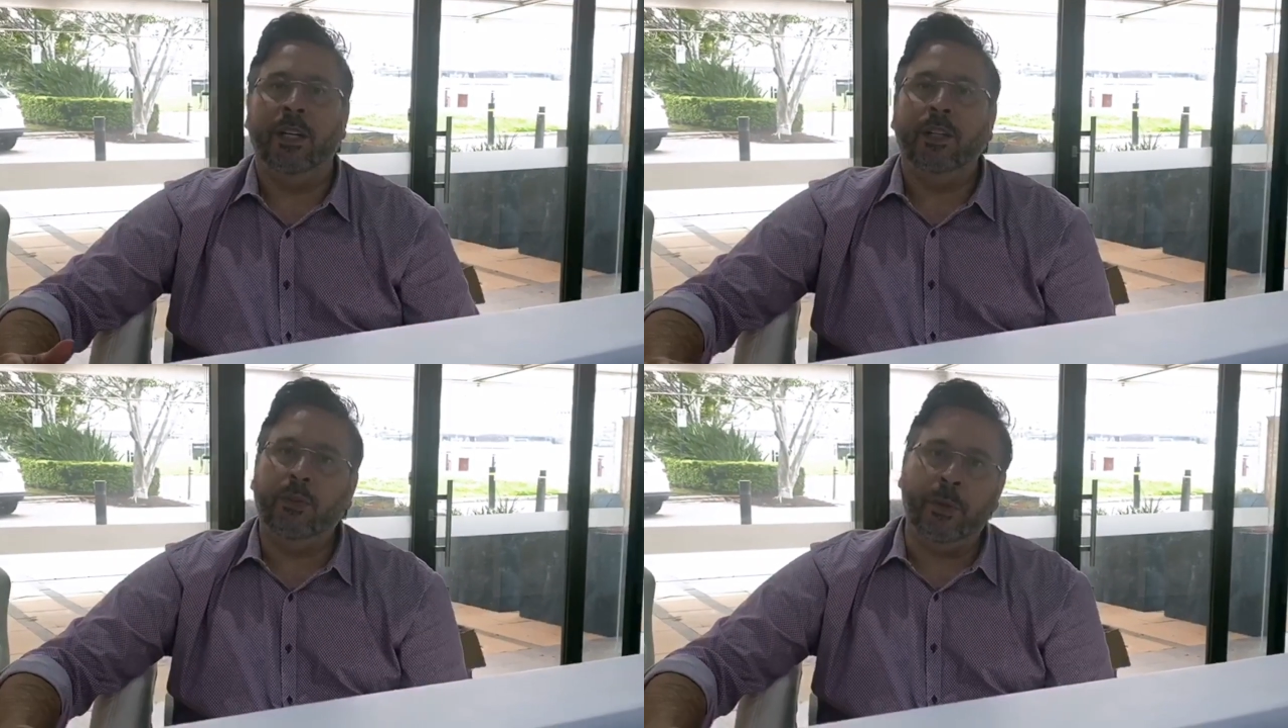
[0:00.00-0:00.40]

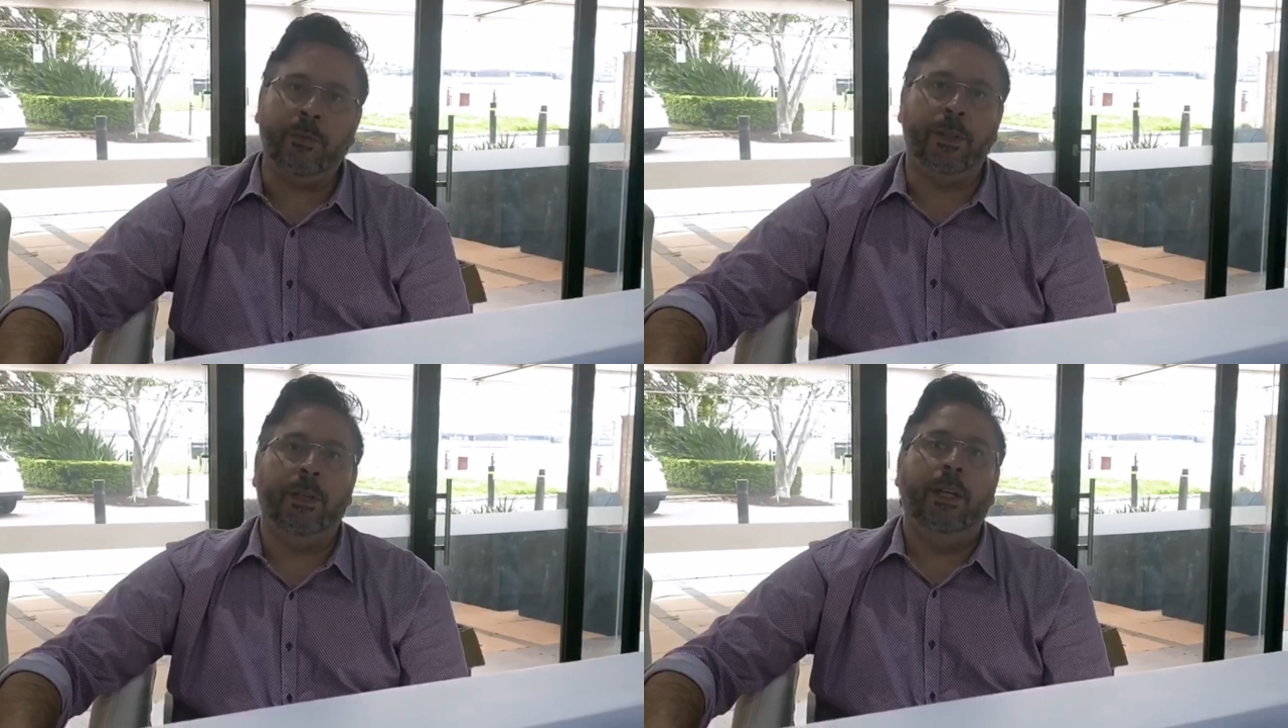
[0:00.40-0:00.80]

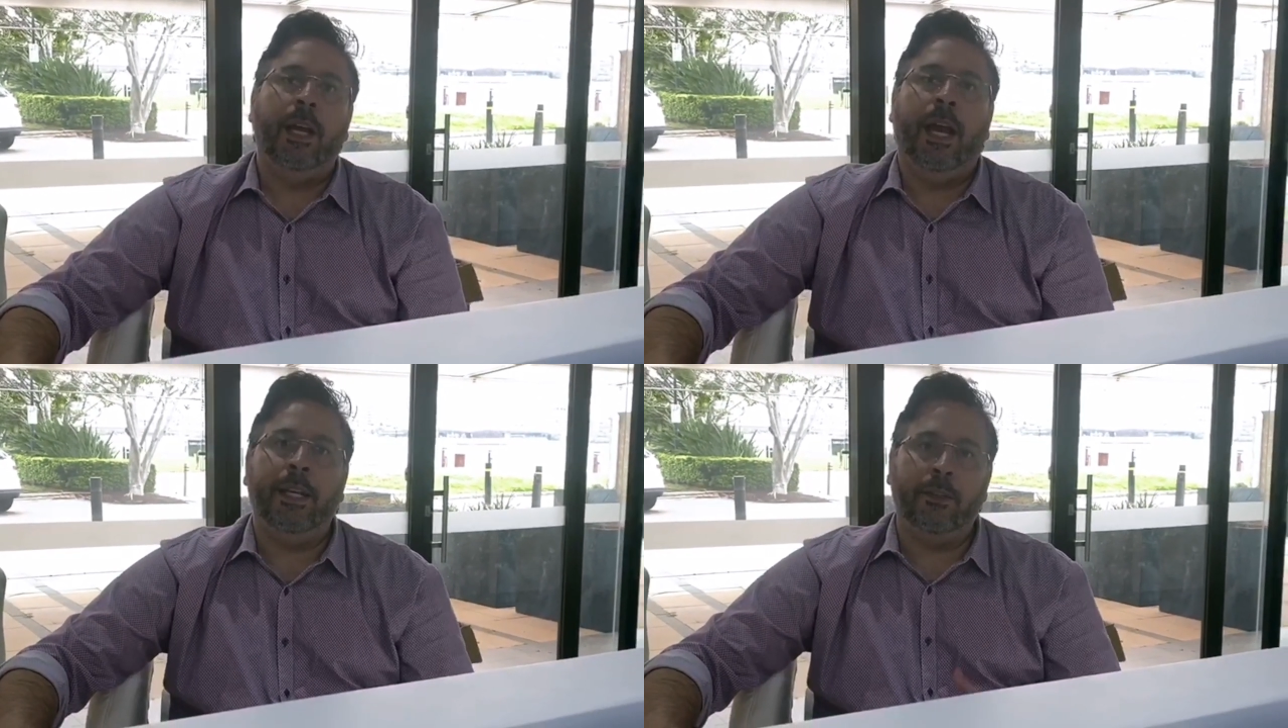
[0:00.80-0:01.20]
driven.
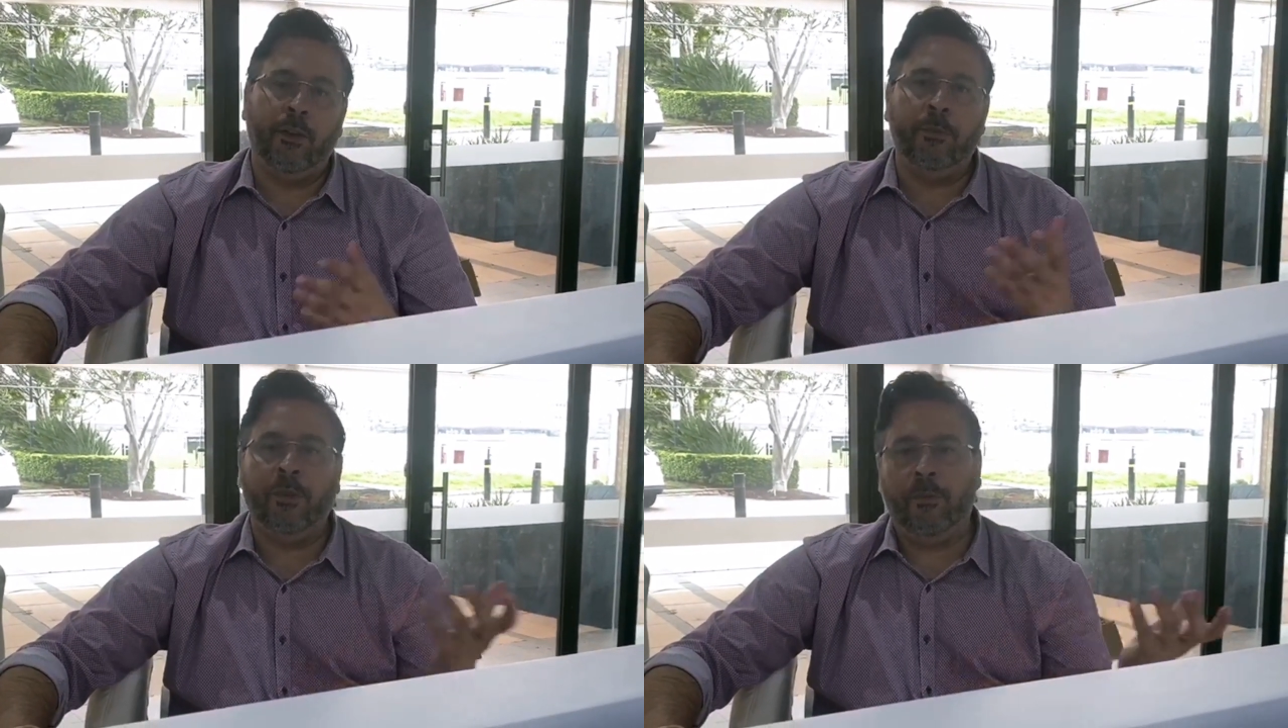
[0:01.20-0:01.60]
And in
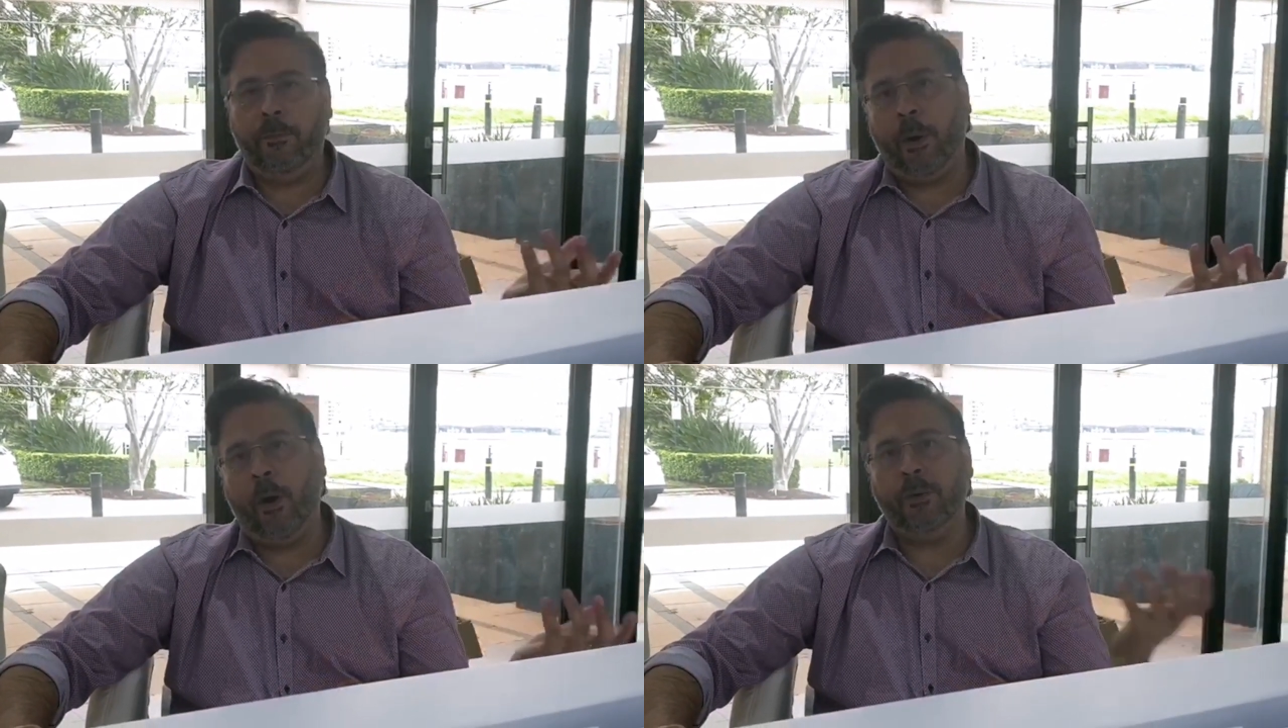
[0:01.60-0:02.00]
terms of
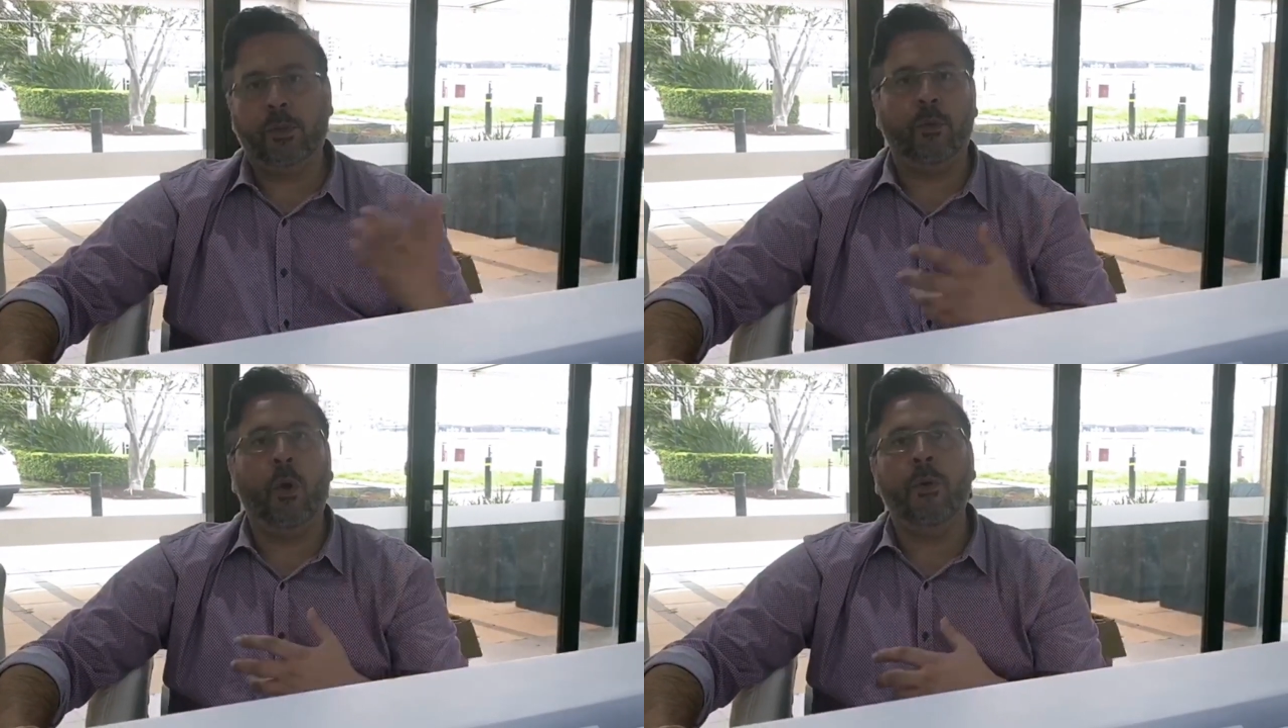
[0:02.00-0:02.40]
post
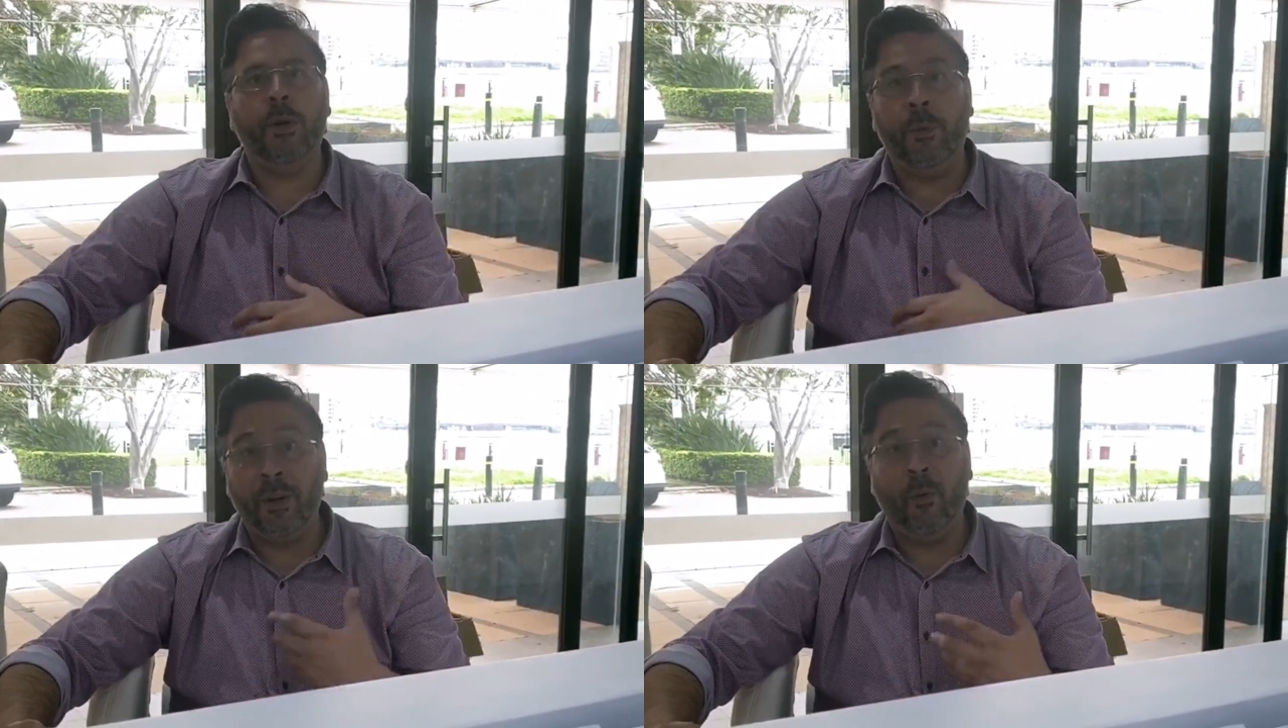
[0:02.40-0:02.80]
corona,
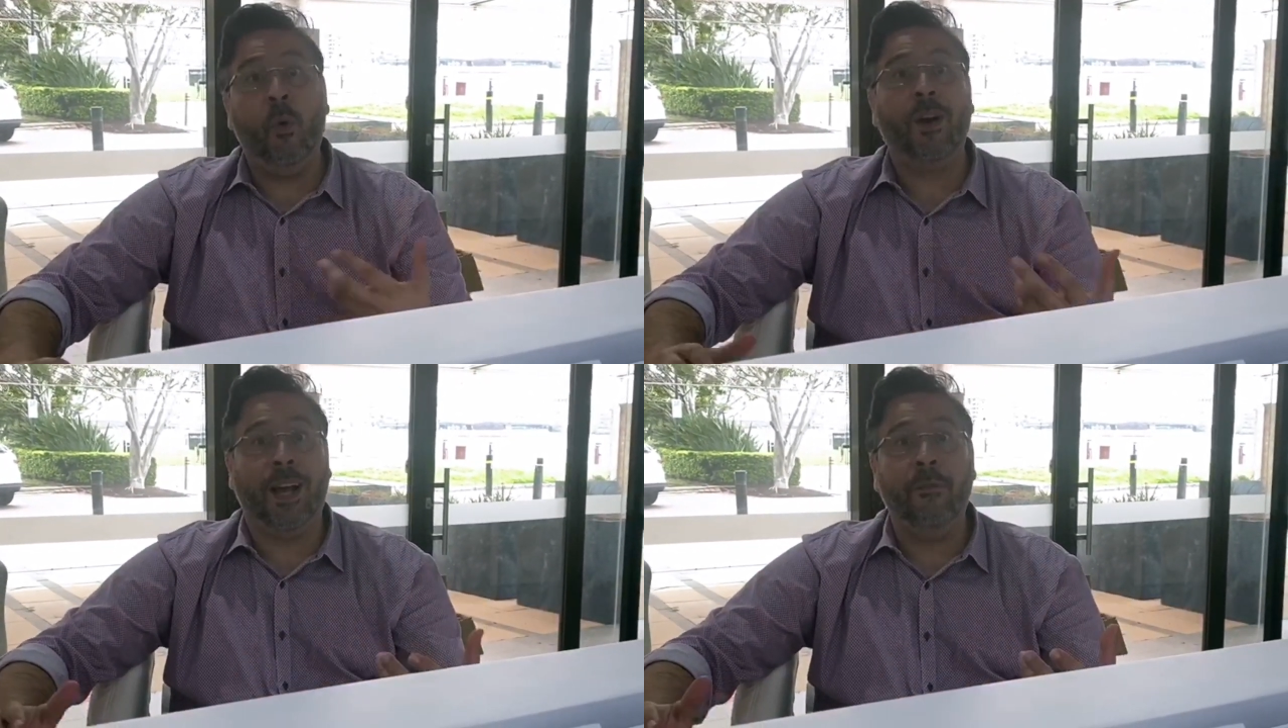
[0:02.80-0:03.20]
we're going to
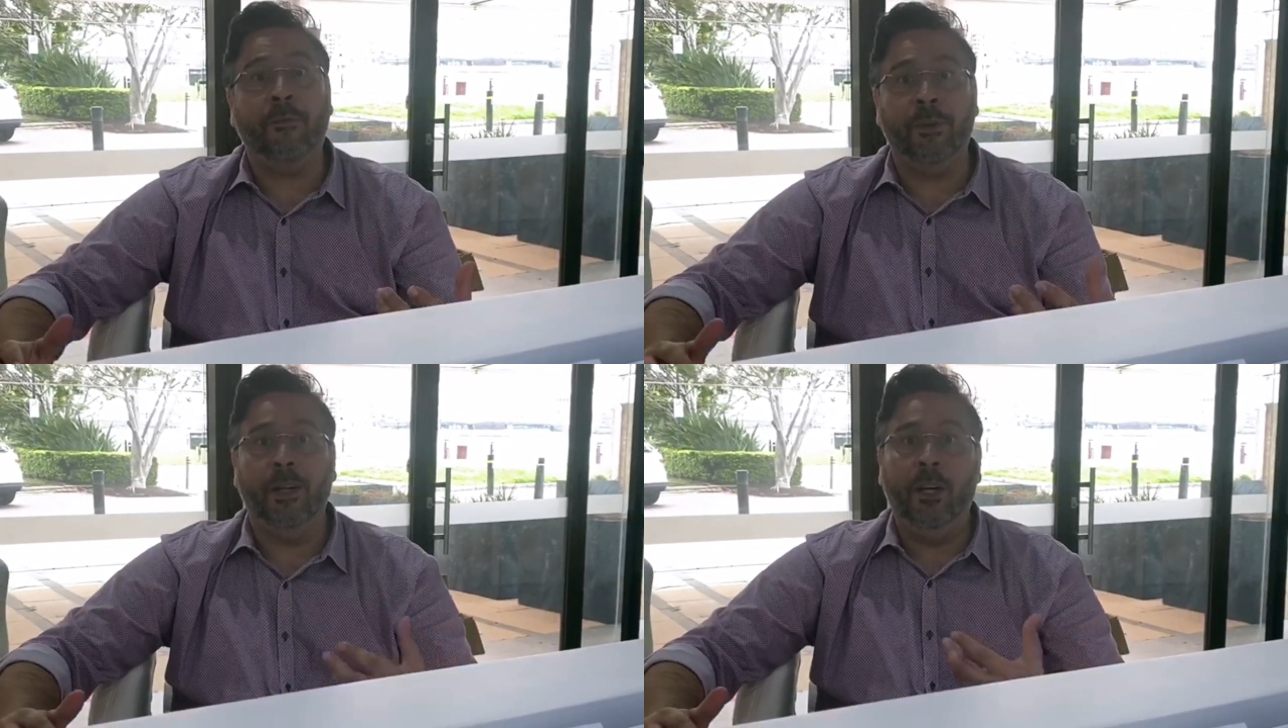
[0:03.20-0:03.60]
want
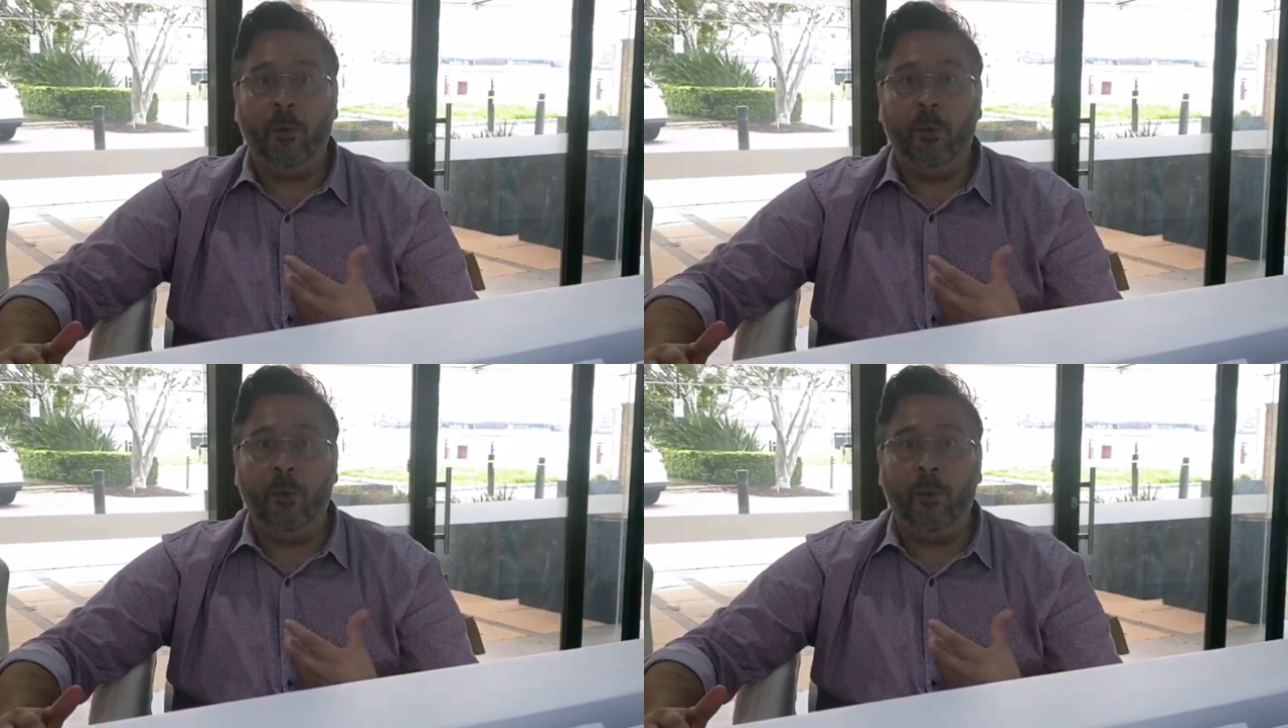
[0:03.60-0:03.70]
comfort.